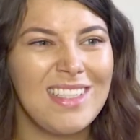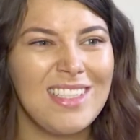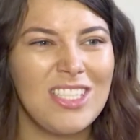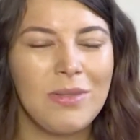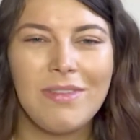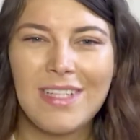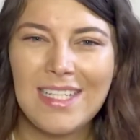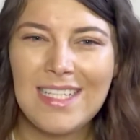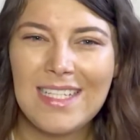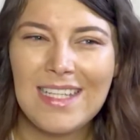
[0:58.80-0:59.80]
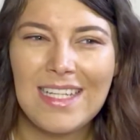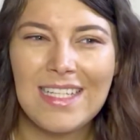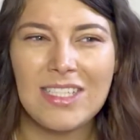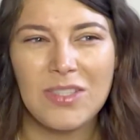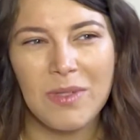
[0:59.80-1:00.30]
do I really need
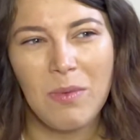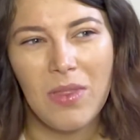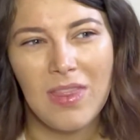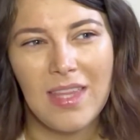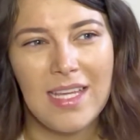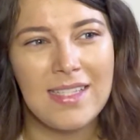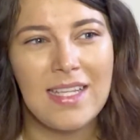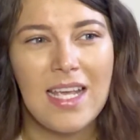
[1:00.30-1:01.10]
that? Do I want this?